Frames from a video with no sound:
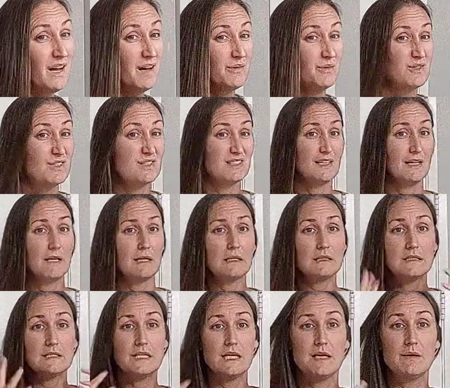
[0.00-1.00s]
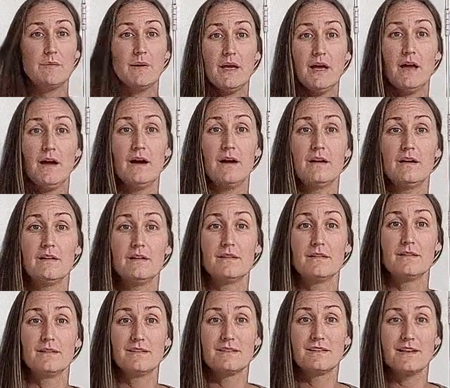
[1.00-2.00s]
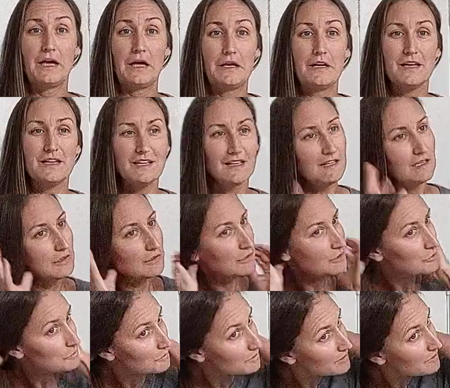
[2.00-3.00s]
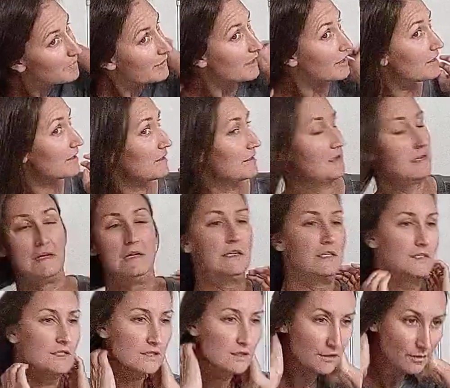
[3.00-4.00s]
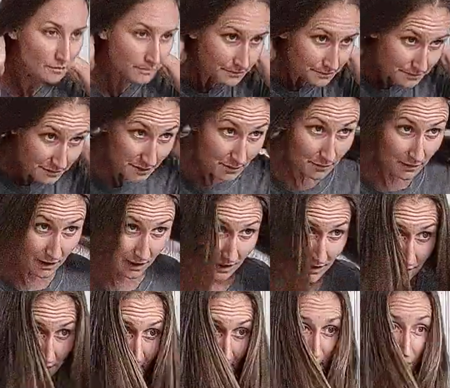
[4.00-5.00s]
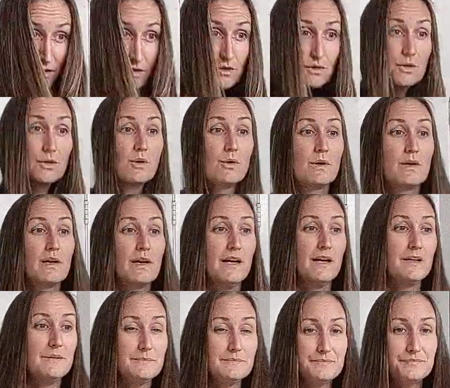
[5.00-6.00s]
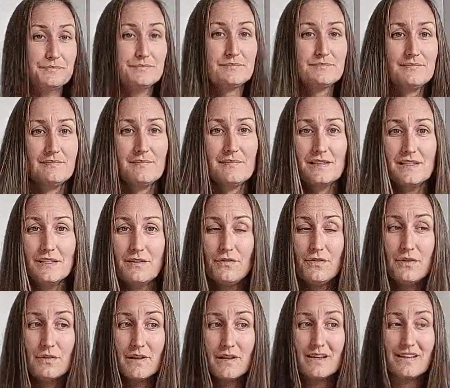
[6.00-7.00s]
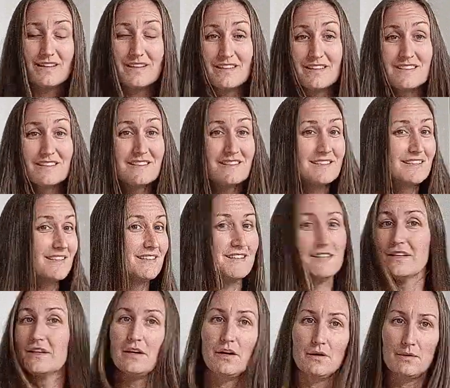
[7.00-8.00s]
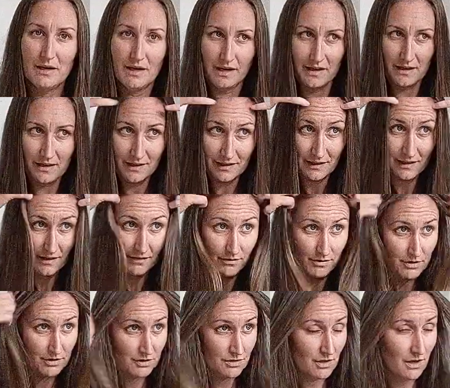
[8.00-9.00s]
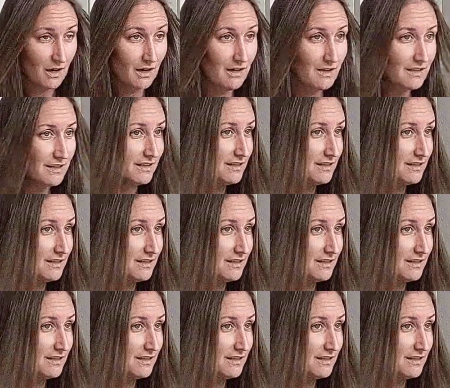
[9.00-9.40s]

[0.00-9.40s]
I would just like take my hair and cut it and it looked really bad. So I'm glad I found the unicorn cut. If you like this, go ahead and give it a shot.